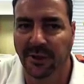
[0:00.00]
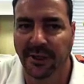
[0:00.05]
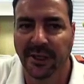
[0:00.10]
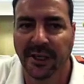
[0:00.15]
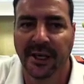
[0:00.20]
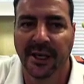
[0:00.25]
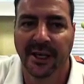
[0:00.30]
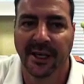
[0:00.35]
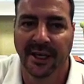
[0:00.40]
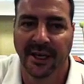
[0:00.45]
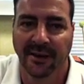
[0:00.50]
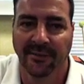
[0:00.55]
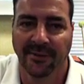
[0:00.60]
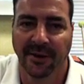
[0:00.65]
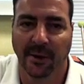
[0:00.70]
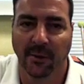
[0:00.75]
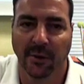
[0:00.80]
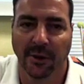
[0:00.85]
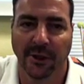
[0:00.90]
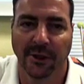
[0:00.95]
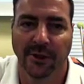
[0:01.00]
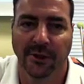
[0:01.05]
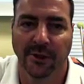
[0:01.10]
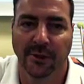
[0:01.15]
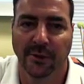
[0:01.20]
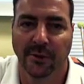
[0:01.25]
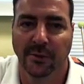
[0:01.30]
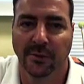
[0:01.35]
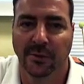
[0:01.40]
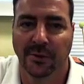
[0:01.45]
If I want to
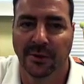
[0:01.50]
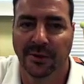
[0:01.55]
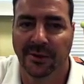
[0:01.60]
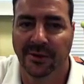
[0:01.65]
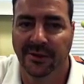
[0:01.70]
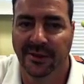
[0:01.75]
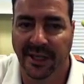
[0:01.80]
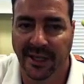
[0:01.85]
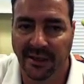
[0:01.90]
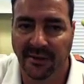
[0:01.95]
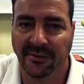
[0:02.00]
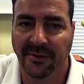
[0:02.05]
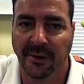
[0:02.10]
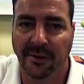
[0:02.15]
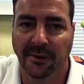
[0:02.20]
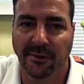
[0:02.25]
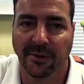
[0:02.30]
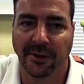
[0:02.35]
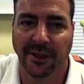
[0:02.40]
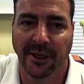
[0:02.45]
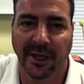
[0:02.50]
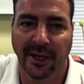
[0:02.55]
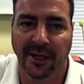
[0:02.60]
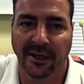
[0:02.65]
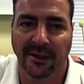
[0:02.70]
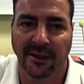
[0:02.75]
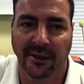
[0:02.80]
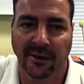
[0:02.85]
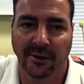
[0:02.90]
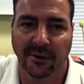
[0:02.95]
do data filtering, I
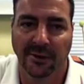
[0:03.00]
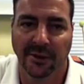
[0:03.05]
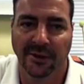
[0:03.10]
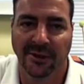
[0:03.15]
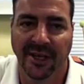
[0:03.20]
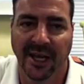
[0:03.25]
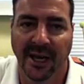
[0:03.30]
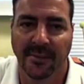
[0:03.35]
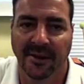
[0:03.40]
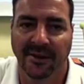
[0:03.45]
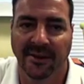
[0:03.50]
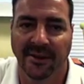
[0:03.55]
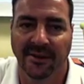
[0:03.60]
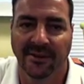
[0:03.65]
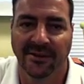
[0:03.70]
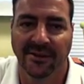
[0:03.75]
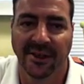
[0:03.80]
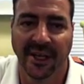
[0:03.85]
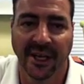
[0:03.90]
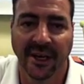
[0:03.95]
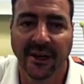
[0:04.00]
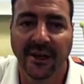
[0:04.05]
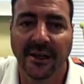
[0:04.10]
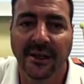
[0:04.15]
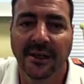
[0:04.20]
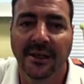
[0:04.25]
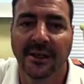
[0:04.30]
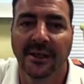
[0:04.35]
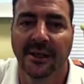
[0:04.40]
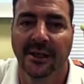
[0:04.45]
click on the tab that says data,
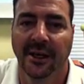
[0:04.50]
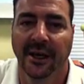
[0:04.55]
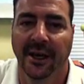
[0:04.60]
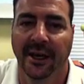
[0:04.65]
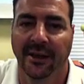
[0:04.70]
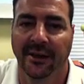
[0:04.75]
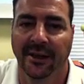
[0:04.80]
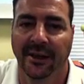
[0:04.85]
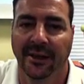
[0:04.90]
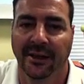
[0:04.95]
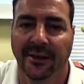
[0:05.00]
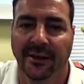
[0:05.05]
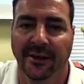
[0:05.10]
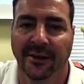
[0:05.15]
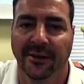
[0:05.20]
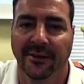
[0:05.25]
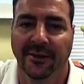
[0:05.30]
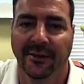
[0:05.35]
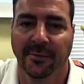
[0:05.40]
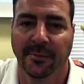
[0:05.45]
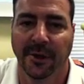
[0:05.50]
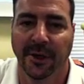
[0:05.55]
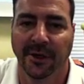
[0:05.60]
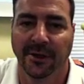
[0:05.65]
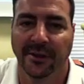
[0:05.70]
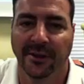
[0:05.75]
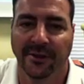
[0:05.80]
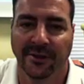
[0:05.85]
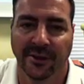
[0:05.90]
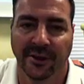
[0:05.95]
and then there's a button
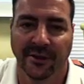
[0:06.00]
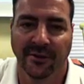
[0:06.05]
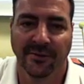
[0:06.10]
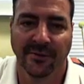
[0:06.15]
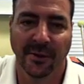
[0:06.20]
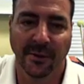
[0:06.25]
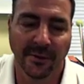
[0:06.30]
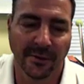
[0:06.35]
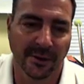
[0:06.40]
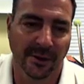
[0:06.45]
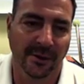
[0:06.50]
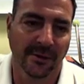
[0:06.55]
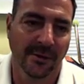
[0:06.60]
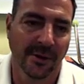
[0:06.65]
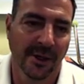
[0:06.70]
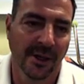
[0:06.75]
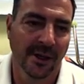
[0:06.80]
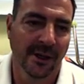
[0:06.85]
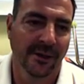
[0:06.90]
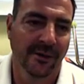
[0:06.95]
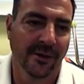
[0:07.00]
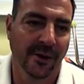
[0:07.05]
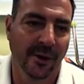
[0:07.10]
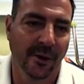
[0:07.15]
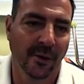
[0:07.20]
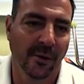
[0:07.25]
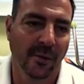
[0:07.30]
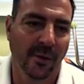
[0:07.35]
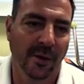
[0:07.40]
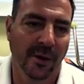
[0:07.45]
that says filter. So
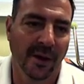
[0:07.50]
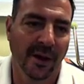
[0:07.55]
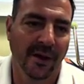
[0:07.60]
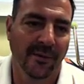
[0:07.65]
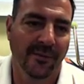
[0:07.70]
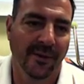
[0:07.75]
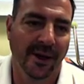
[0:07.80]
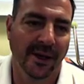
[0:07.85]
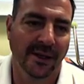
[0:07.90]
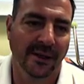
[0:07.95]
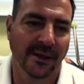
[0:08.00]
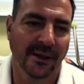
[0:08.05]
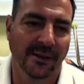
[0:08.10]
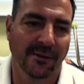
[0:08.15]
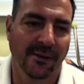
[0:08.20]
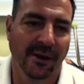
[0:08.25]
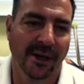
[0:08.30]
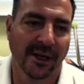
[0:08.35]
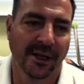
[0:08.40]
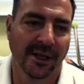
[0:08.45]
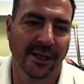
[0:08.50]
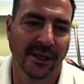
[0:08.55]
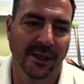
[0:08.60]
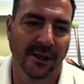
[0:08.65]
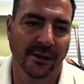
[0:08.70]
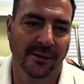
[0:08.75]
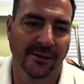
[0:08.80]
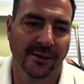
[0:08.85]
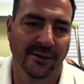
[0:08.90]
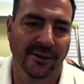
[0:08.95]
if I click right here,
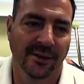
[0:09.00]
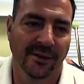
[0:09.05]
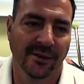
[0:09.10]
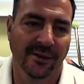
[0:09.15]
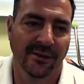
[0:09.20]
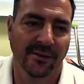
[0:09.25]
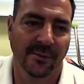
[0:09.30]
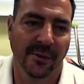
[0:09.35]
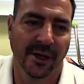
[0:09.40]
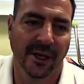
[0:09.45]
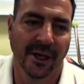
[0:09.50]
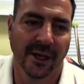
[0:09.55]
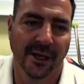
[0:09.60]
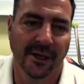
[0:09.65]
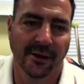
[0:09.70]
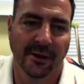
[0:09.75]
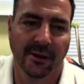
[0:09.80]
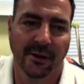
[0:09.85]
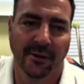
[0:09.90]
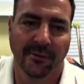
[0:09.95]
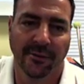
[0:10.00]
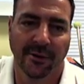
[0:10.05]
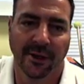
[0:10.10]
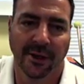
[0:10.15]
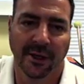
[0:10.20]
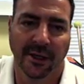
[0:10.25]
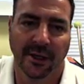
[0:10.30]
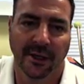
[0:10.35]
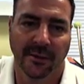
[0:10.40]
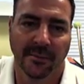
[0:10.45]
since this is my header of
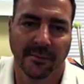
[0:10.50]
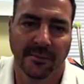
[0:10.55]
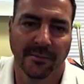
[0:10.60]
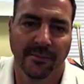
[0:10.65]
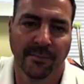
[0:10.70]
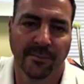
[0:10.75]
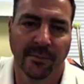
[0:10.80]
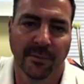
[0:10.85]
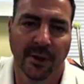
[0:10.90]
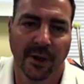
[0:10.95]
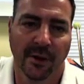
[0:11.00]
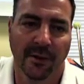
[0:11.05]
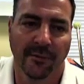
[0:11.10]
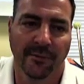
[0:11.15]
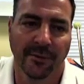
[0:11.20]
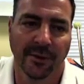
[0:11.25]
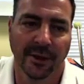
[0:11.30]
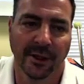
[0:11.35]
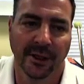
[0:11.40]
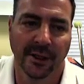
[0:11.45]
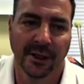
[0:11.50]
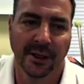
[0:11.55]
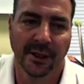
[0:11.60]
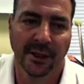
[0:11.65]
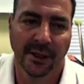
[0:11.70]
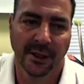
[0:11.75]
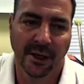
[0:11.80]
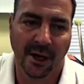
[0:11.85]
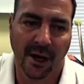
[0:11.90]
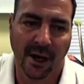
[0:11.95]
the
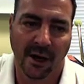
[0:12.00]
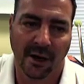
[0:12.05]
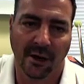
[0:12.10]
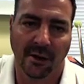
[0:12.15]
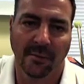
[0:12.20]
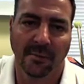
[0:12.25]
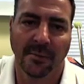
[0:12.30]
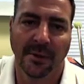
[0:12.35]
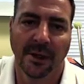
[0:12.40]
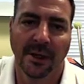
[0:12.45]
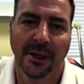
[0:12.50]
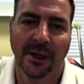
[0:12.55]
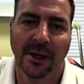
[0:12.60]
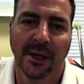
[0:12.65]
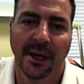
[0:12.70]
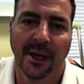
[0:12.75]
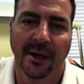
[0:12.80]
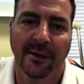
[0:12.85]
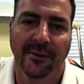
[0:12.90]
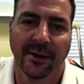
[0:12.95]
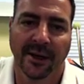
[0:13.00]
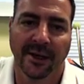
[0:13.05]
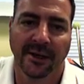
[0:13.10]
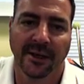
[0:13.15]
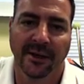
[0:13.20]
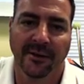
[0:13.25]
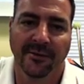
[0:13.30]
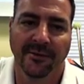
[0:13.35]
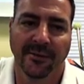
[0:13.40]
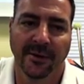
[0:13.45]
column, if I click
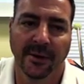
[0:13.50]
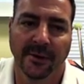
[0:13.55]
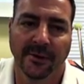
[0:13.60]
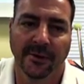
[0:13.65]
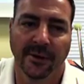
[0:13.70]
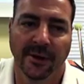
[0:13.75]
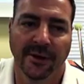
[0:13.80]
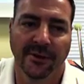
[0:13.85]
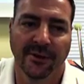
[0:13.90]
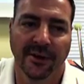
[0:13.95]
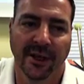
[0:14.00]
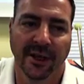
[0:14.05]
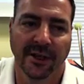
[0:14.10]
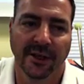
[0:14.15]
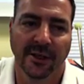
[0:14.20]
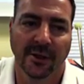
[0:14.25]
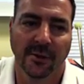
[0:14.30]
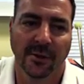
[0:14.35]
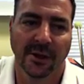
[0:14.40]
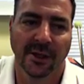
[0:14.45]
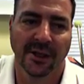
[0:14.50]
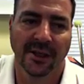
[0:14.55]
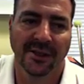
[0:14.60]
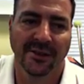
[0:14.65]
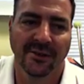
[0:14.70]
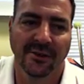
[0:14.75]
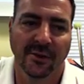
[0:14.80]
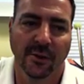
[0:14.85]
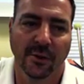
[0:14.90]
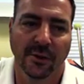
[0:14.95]
filter and say, you know what, let's
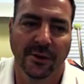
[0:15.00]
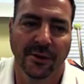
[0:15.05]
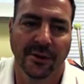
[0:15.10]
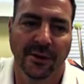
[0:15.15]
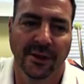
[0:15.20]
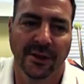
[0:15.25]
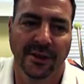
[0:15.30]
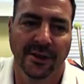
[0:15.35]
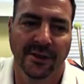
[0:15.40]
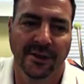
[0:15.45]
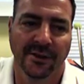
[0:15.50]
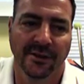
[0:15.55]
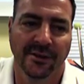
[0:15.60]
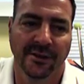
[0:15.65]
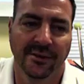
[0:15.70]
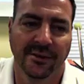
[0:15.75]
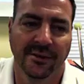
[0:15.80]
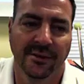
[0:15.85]
sort these